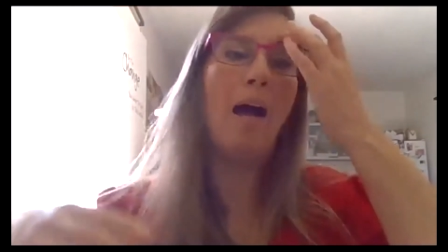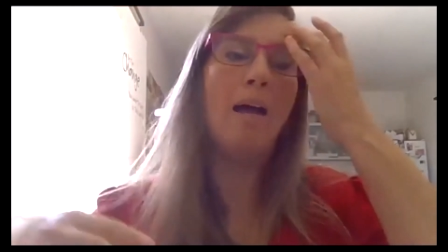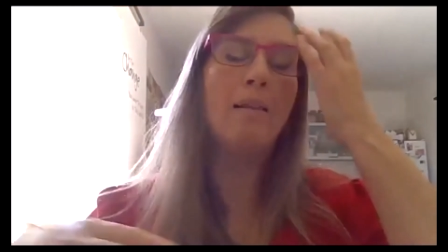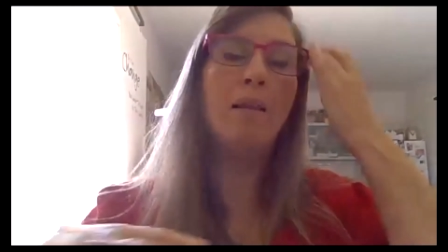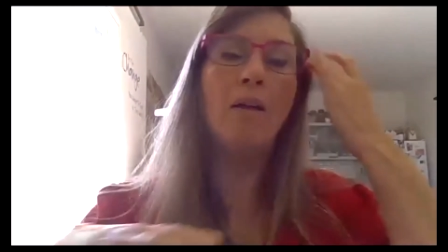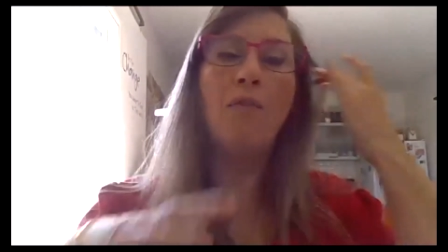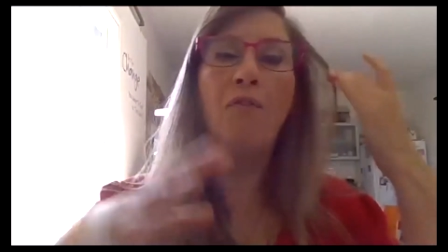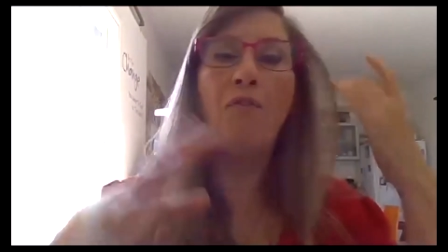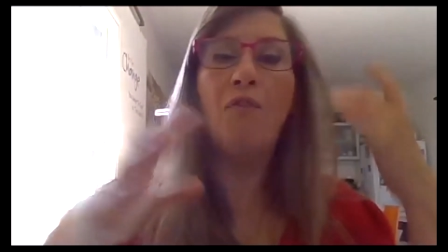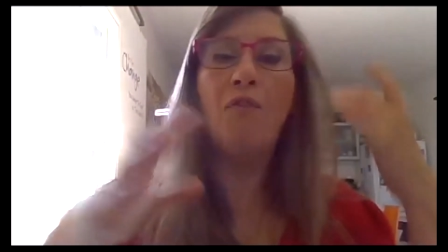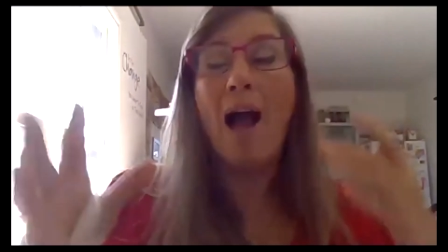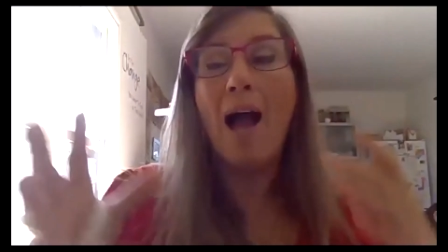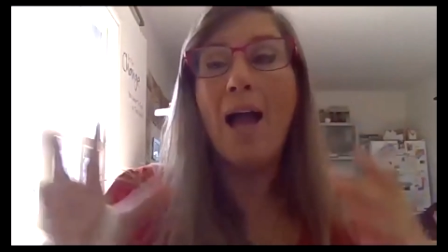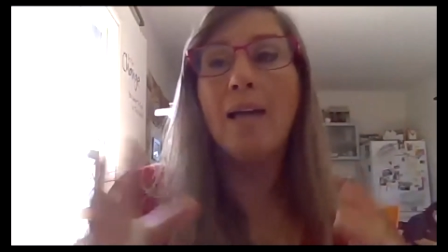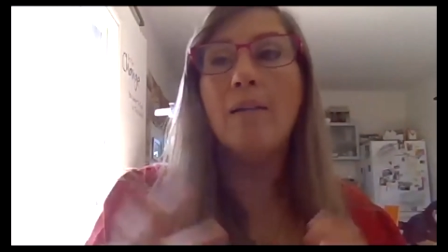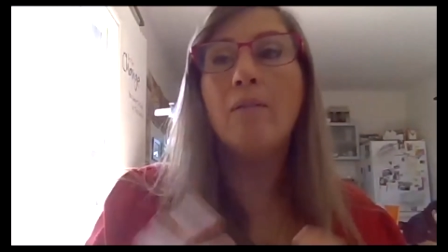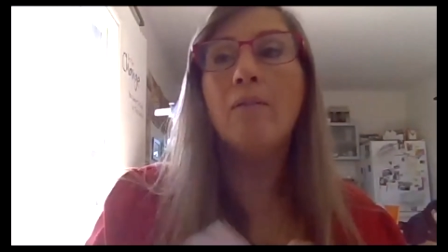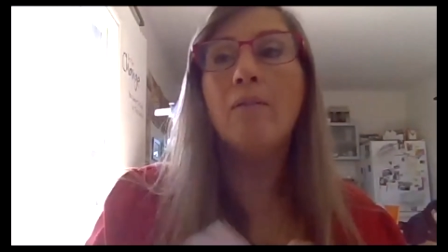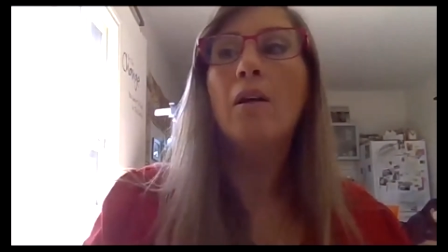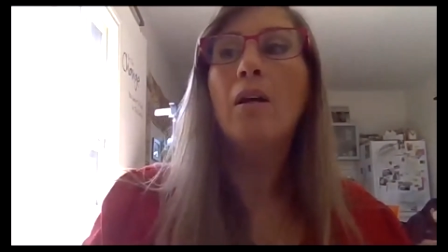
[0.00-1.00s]
the
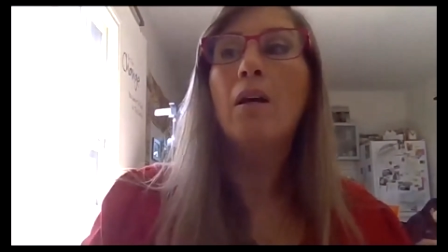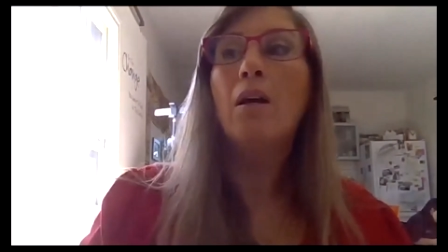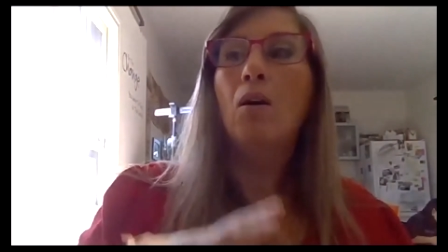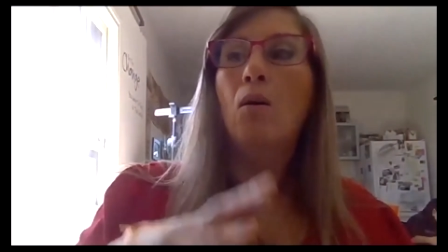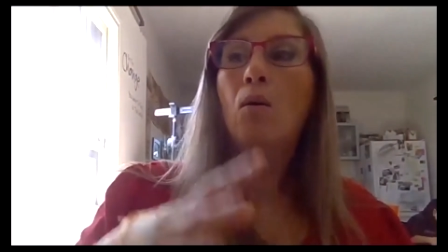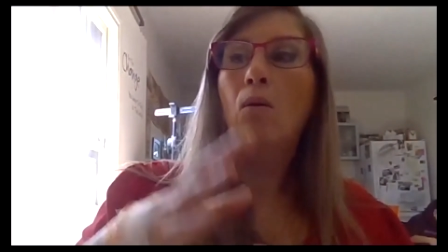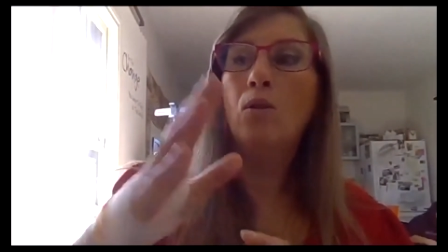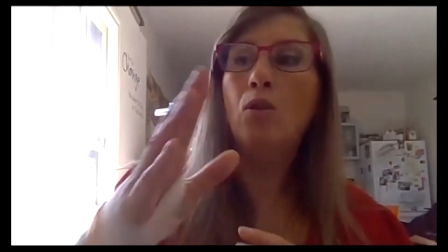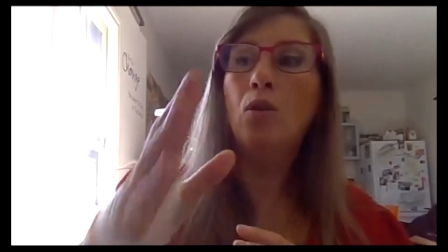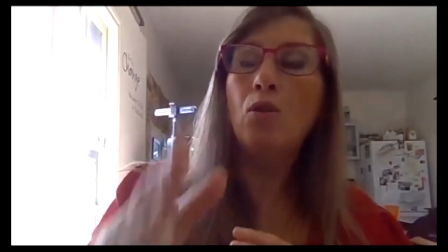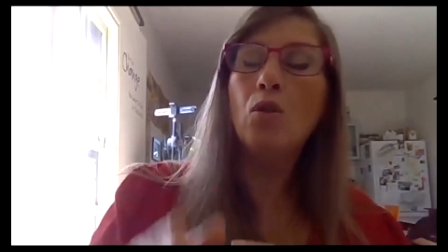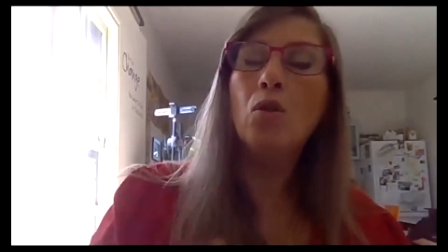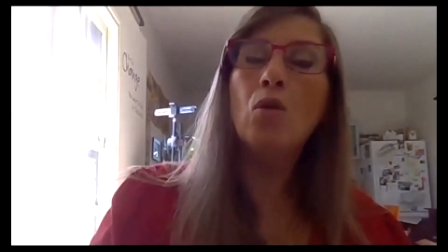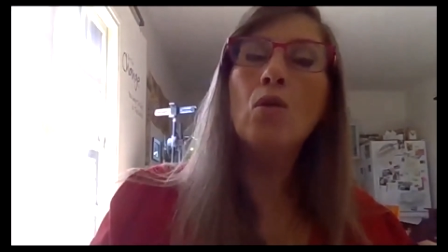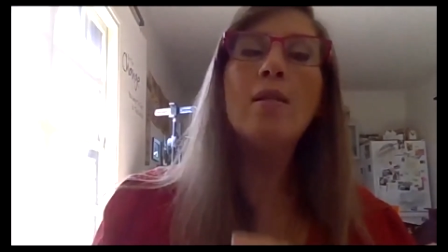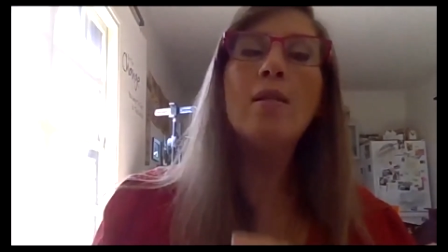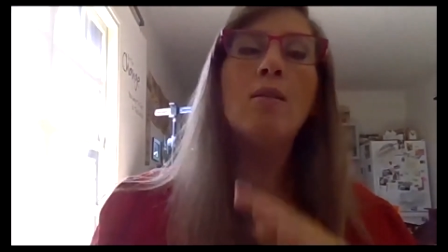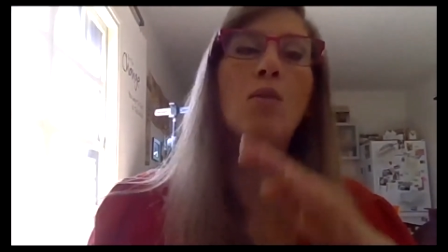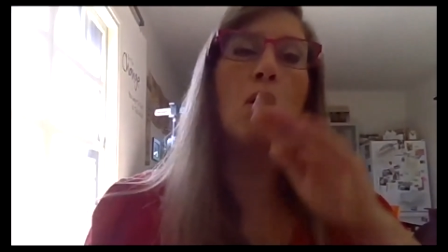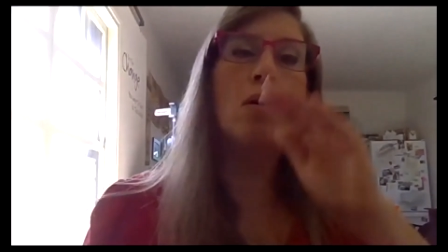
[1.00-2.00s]
fight, you
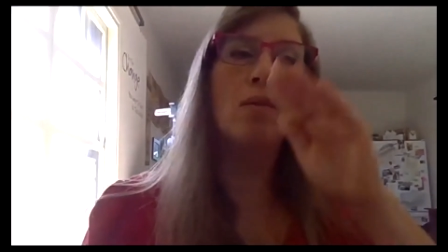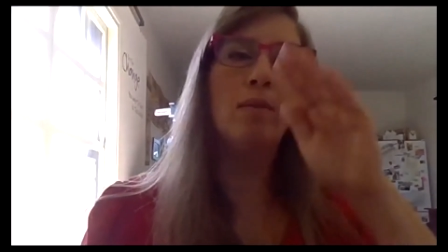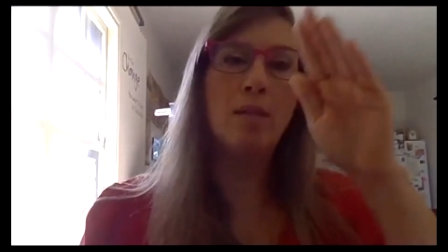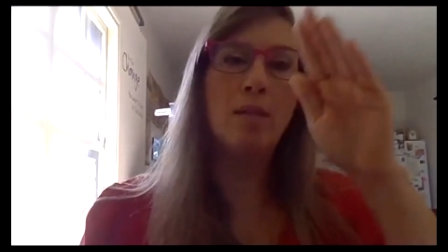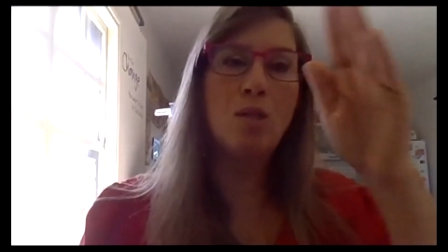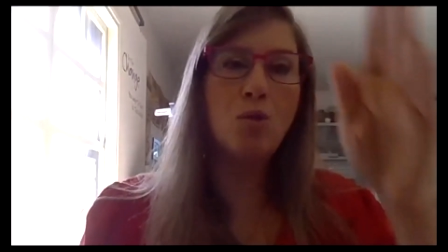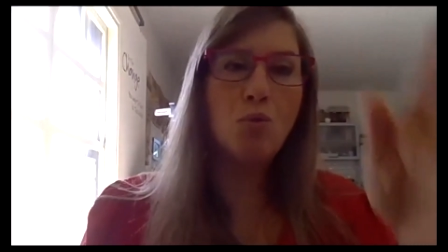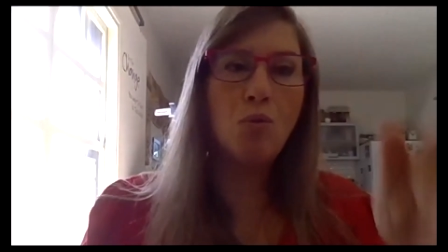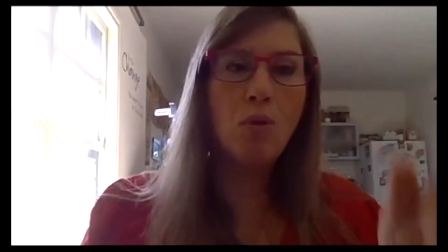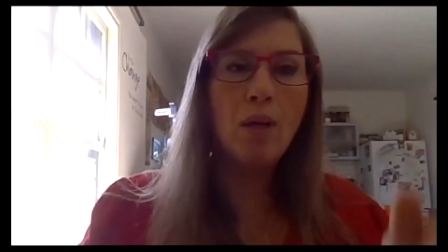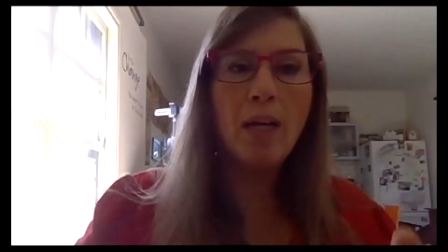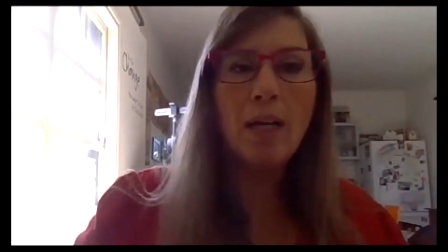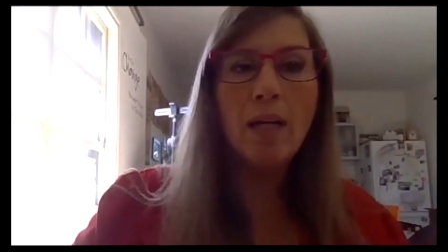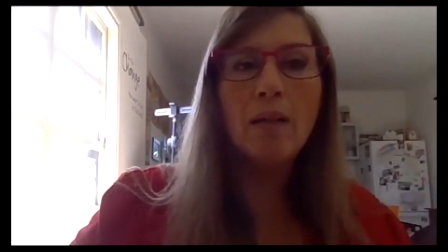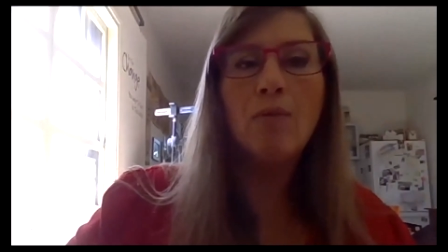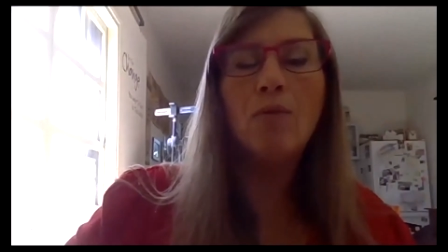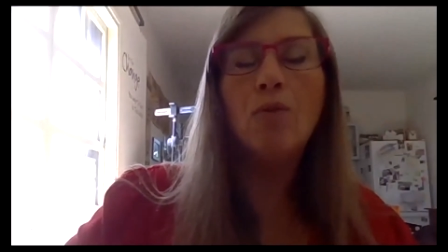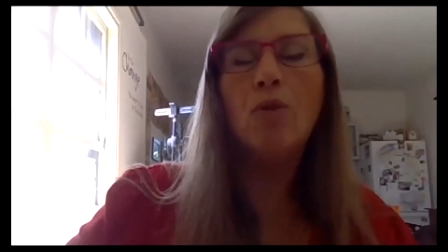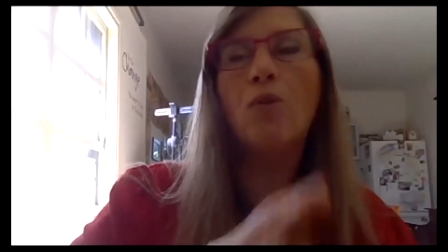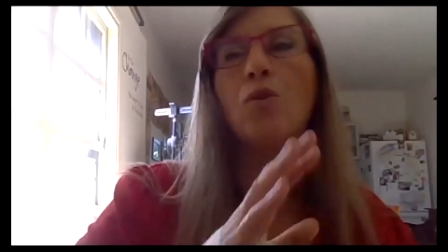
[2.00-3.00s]
use it on the
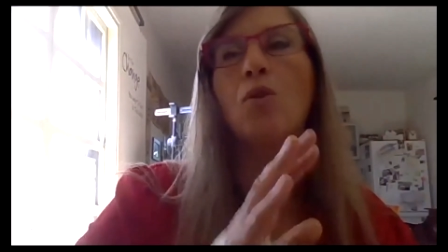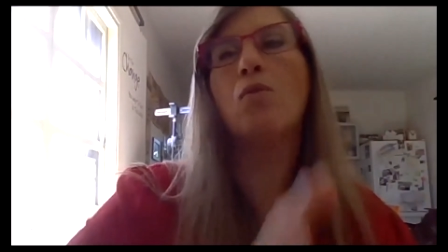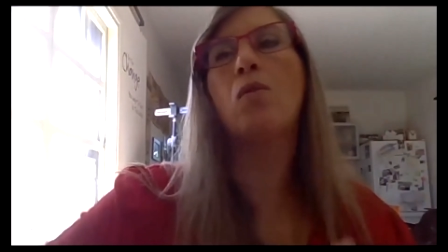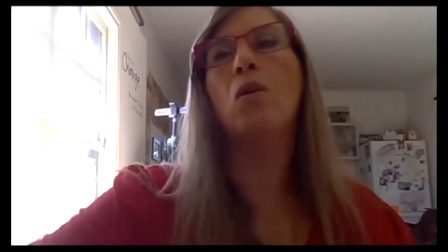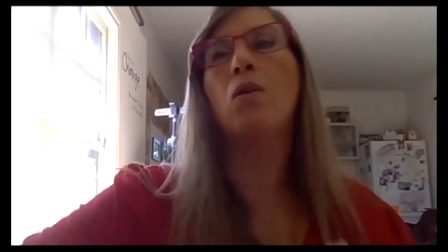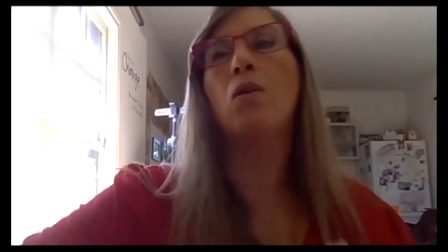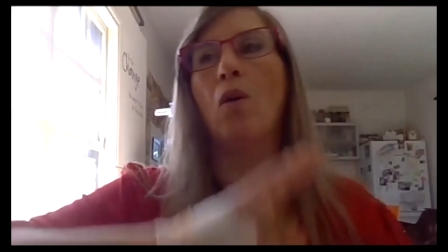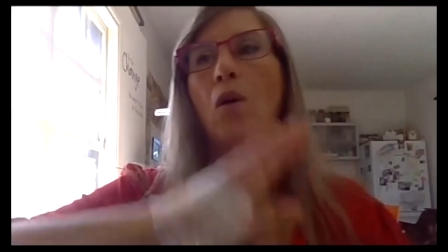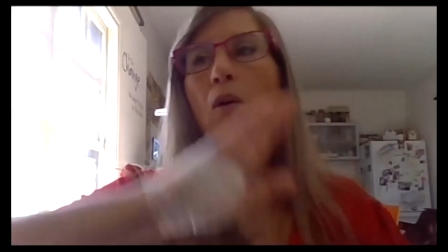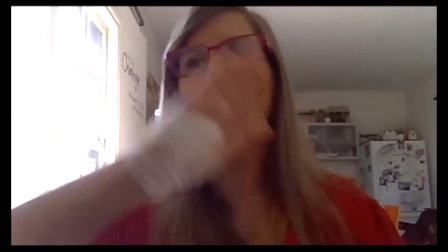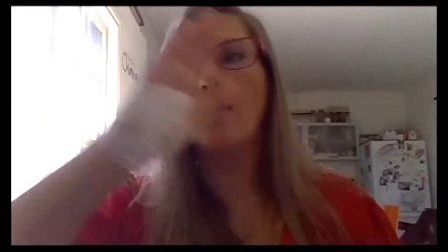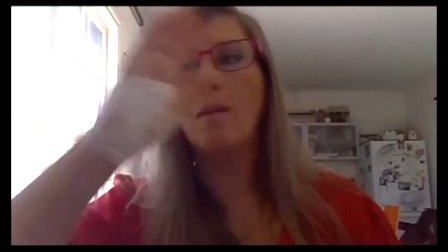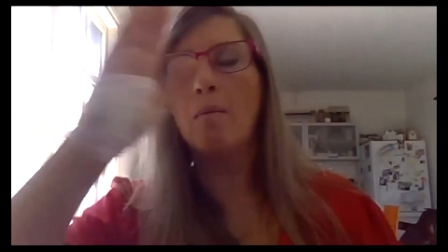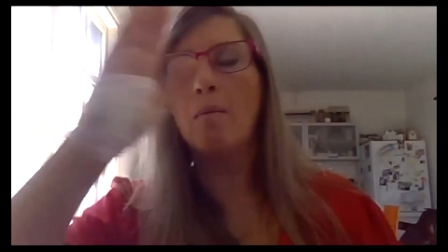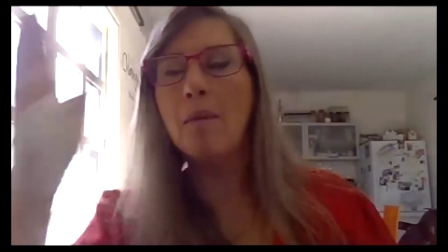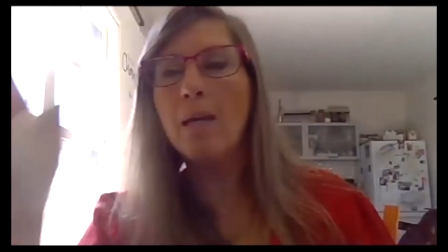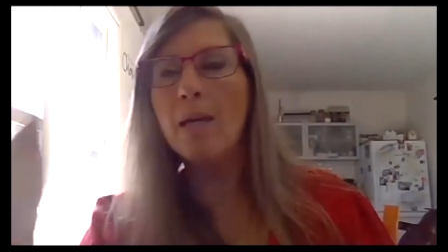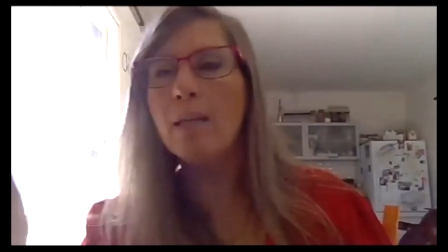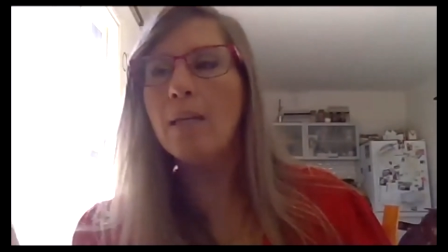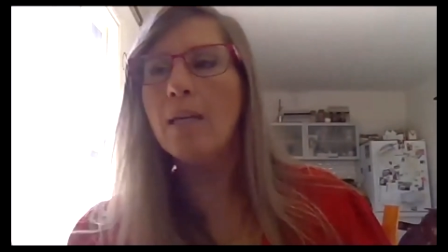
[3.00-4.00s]
street, you use it on the
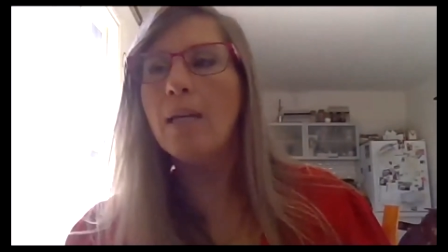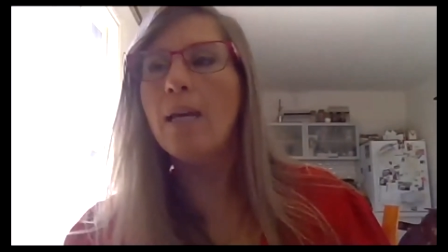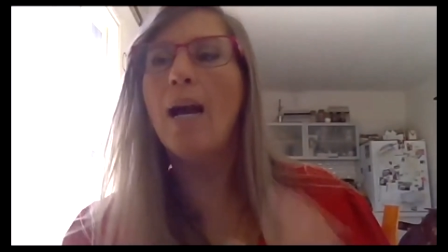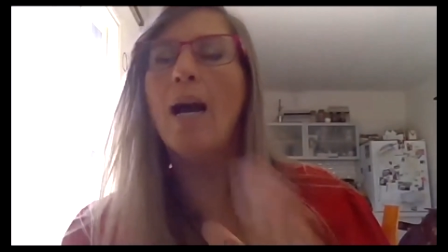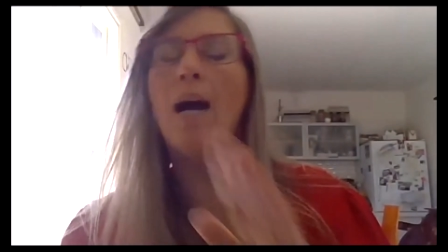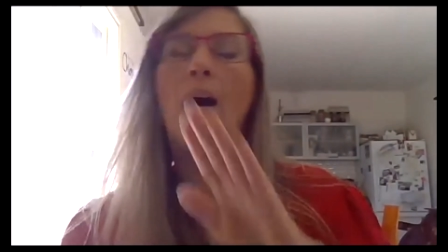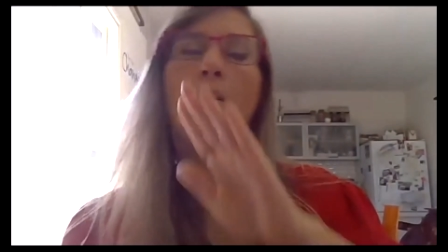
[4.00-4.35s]
media,